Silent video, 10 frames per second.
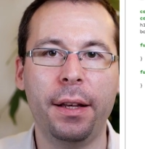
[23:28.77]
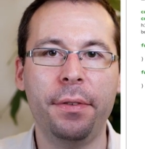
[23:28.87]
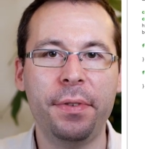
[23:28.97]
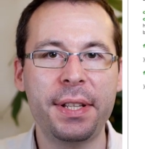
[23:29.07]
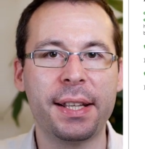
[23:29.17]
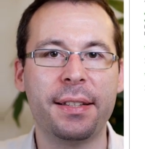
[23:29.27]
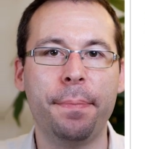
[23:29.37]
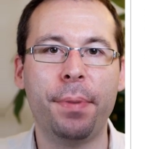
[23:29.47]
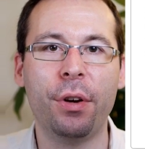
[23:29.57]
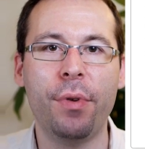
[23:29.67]
In this
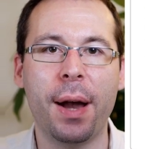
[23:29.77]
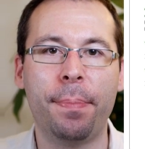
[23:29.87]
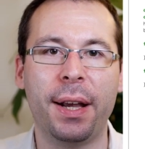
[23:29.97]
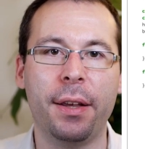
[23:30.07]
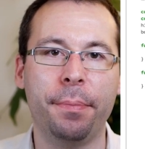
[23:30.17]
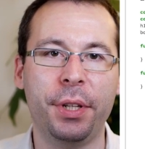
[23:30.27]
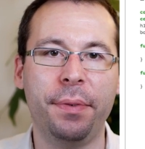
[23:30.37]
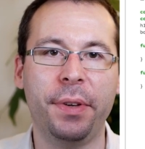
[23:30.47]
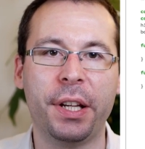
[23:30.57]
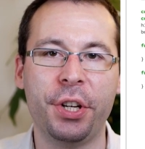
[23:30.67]
example, we apply a
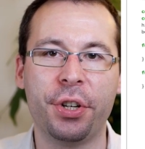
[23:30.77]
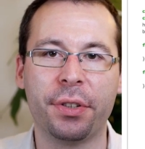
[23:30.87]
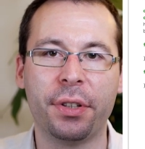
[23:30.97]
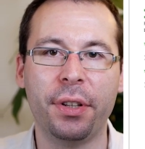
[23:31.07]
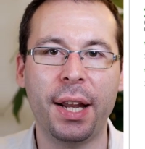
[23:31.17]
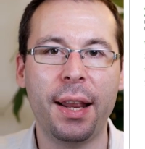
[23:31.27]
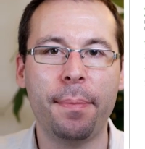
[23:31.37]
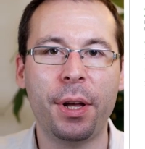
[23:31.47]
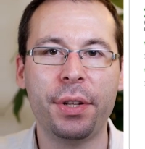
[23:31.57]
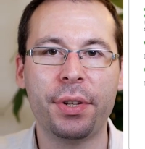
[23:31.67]
modification on an
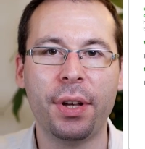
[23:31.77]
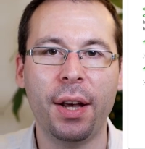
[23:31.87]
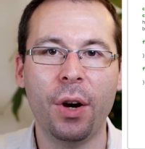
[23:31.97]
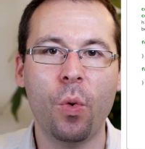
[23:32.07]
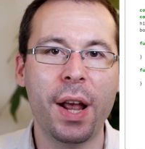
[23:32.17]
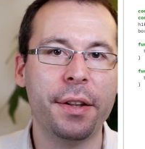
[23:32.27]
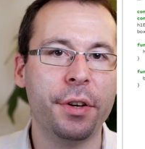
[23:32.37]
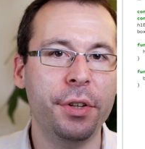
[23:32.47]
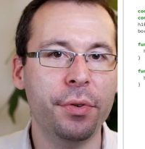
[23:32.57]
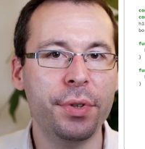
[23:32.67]
element when
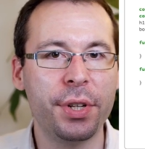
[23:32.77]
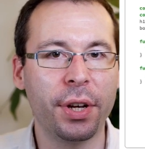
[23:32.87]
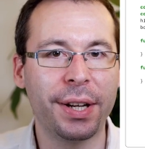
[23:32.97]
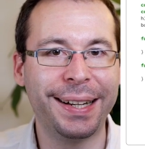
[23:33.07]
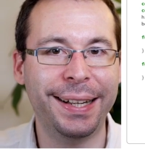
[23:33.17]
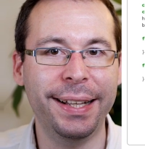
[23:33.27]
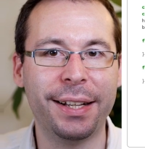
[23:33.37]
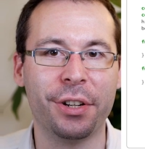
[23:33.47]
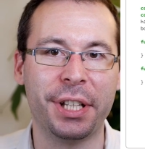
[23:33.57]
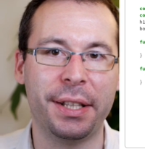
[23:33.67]
the user
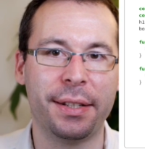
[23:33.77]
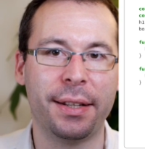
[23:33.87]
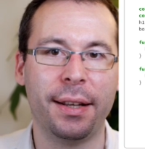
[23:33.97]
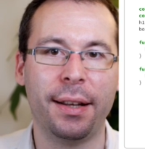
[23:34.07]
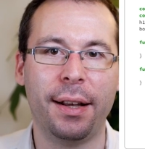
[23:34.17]
click on it.